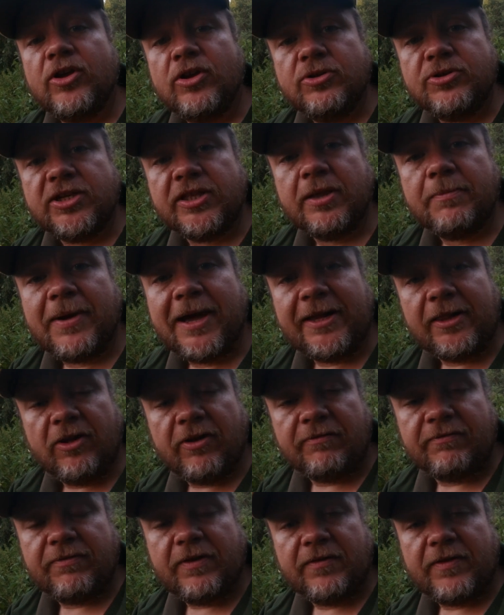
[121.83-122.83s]
using the
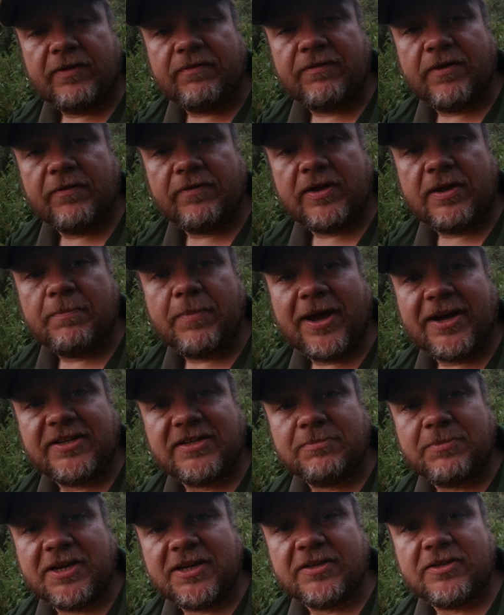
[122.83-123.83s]
Mainline 50-50
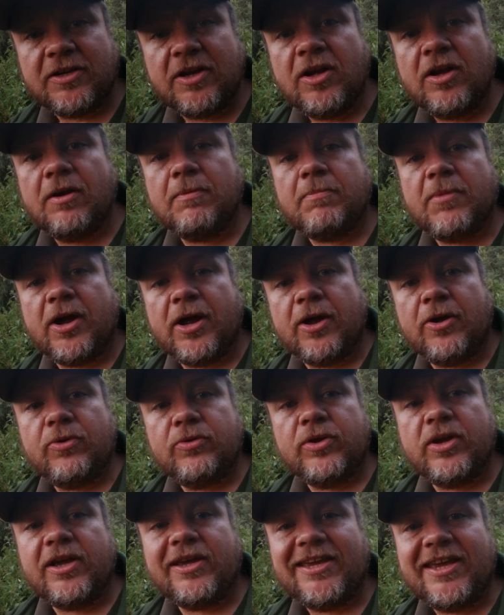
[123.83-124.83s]
base mix, my
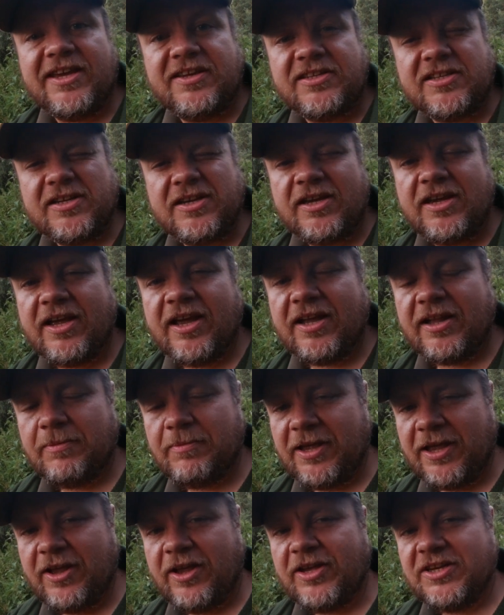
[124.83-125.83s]
own yeasty and a
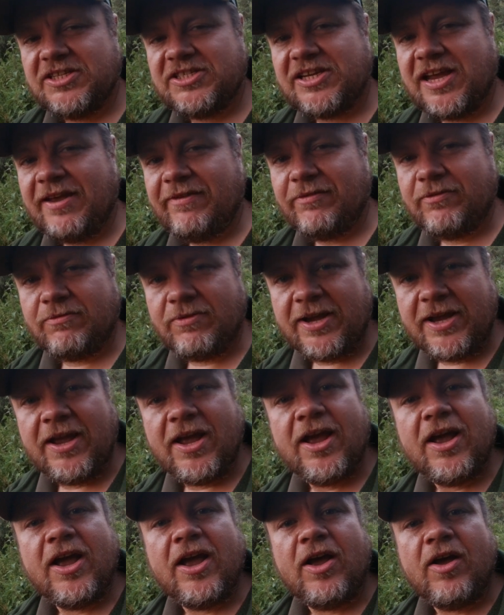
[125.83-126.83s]
bit savoury
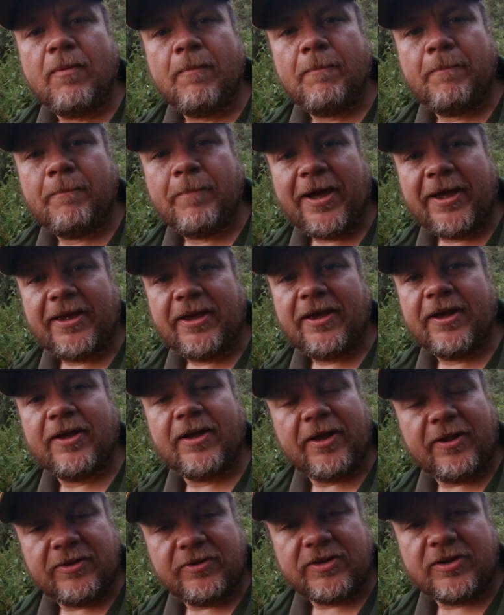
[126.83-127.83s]
bait
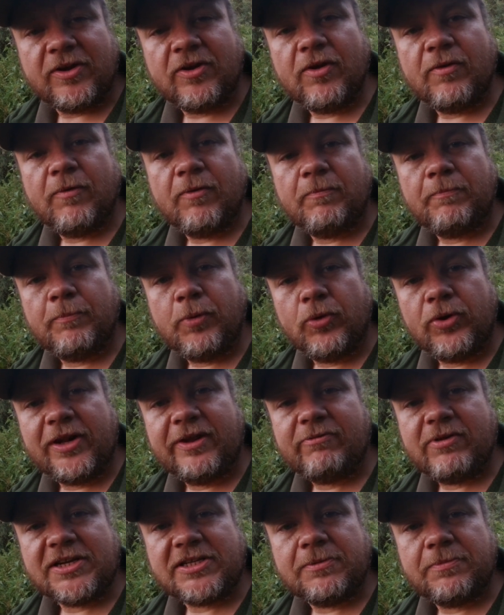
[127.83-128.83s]
and
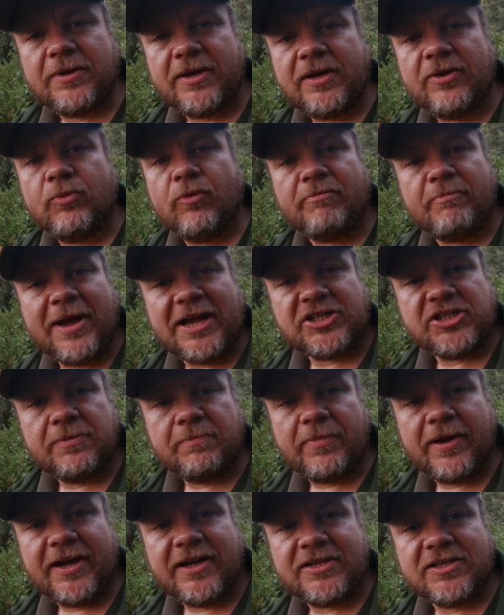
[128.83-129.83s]
boilie recipe with
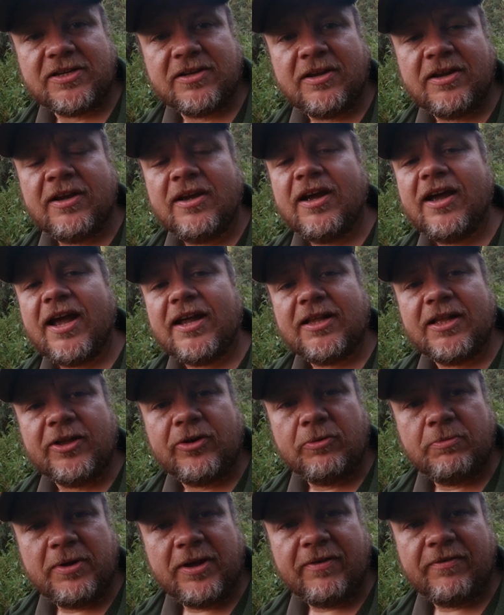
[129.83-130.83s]
matching paste, and a
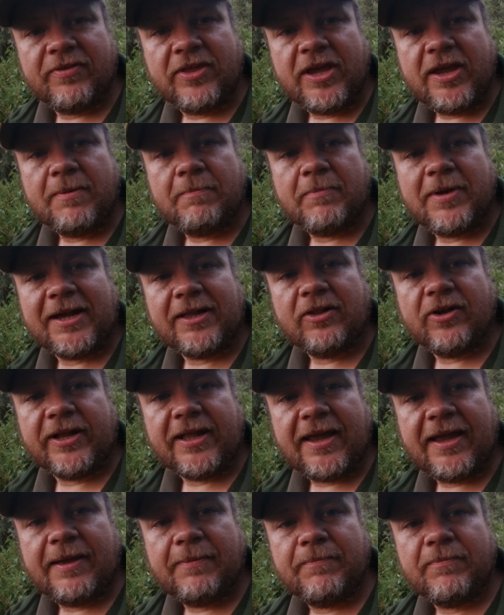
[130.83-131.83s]
little bit of the Mainline
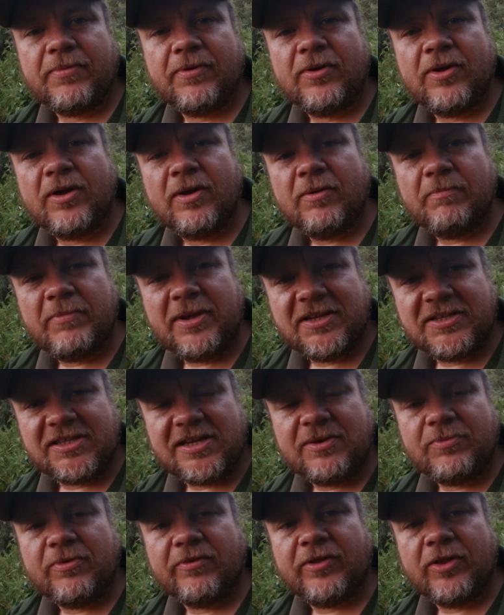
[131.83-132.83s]
hemp mixed
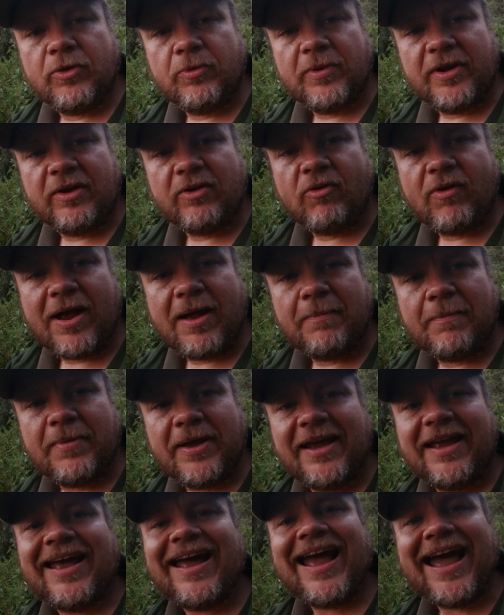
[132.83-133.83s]
in with a little bit of
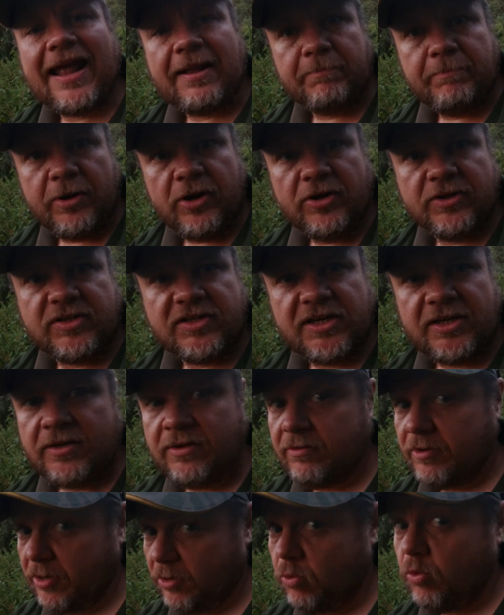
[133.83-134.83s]
groundbait and birdseed.
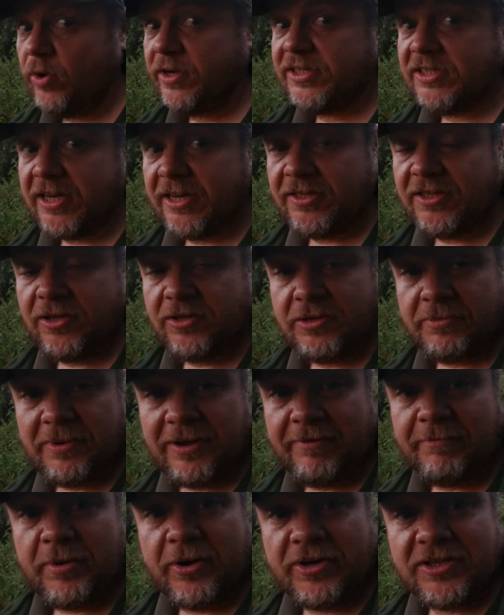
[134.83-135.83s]
I always tend to use a bit
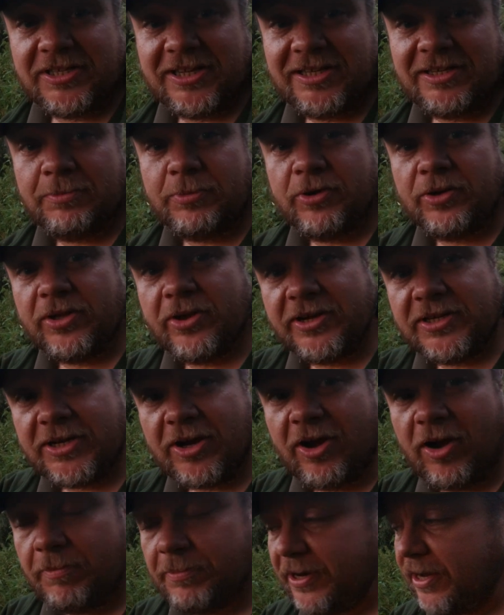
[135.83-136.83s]
of birdseed to put a nice
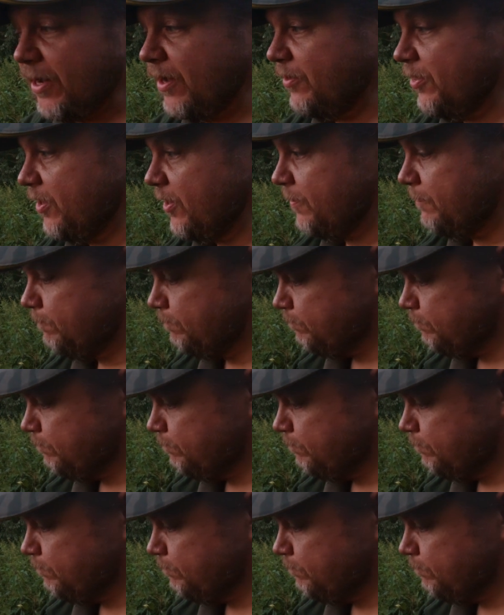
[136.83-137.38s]
carpet out there,